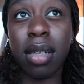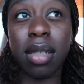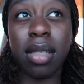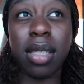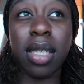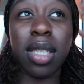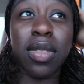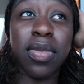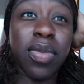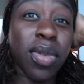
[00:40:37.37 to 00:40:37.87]

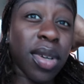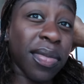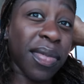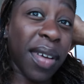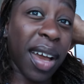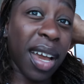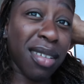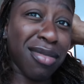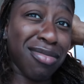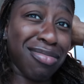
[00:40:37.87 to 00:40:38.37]

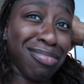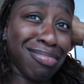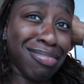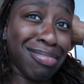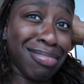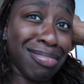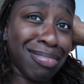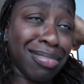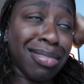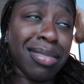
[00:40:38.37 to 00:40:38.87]
6.45.
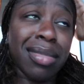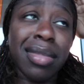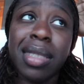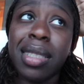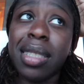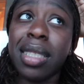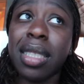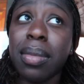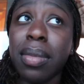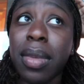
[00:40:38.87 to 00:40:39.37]

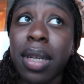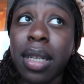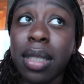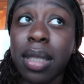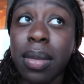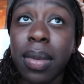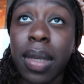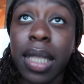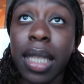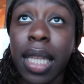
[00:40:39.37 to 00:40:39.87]
Some,
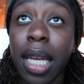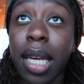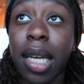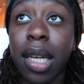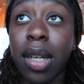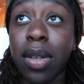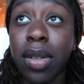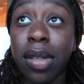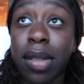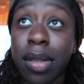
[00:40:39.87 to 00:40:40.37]
something like that.
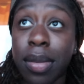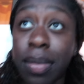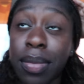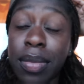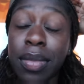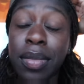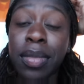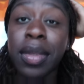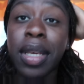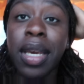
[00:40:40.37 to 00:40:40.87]
I don't know.
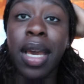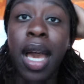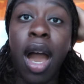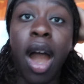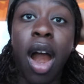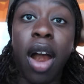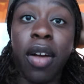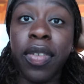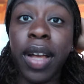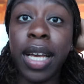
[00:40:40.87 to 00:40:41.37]

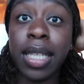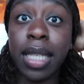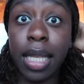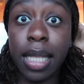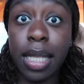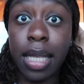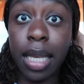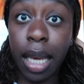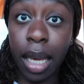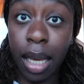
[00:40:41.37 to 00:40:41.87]
Our flight's
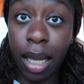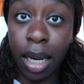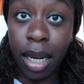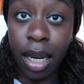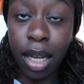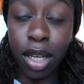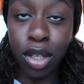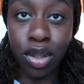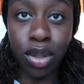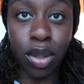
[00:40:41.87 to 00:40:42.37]
at
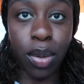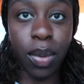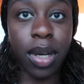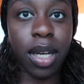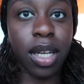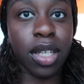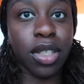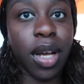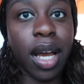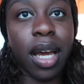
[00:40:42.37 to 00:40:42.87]
10, so we're
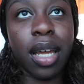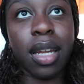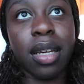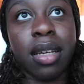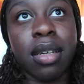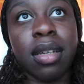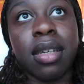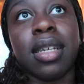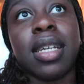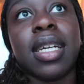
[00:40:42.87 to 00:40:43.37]
going to try
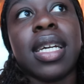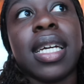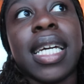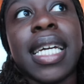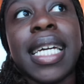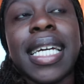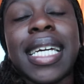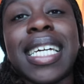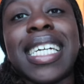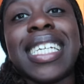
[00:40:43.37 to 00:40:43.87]
to
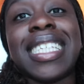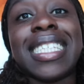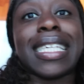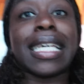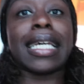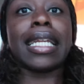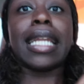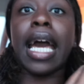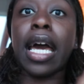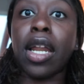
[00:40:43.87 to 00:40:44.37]

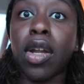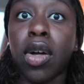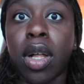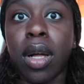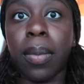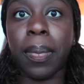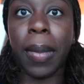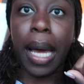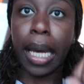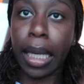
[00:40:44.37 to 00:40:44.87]
skedaddle
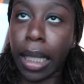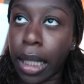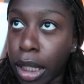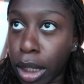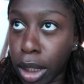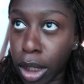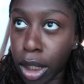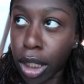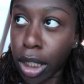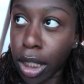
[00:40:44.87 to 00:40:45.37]
up out of
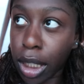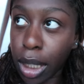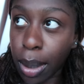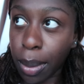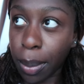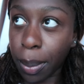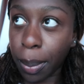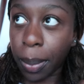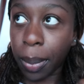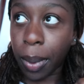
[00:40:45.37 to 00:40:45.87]
here.
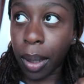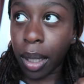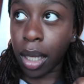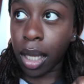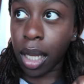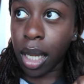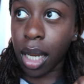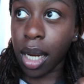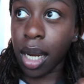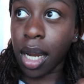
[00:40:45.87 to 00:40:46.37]

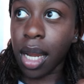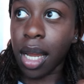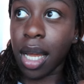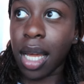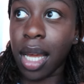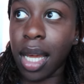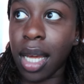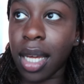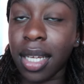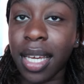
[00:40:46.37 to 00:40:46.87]
But,
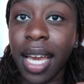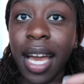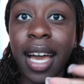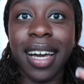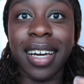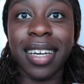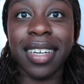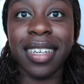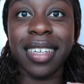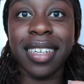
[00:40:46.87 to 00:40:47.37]

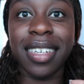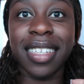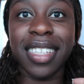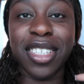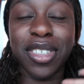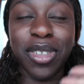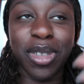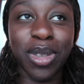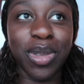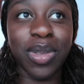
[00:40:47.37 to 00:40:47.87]
yeah.
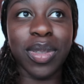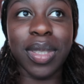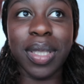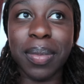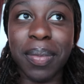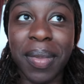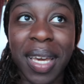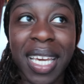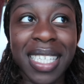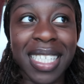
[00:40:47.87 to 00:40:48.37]
This cruise was
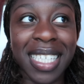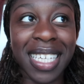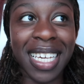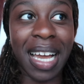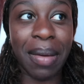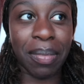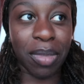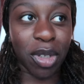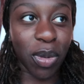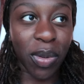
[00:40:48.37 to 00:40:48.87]
amazing.
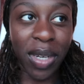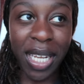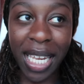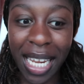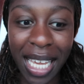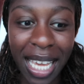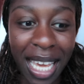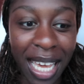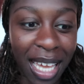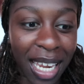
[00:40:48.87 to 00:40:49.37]
I'm doing it
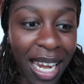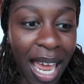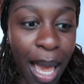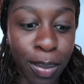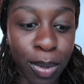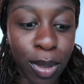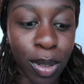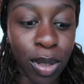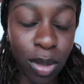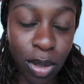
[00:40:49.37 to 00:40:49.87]
again,
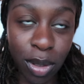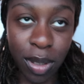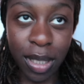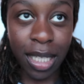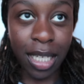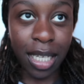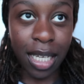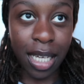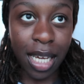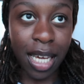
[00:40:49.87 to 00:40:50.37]

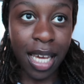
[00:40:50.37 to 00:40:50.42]
absolutely.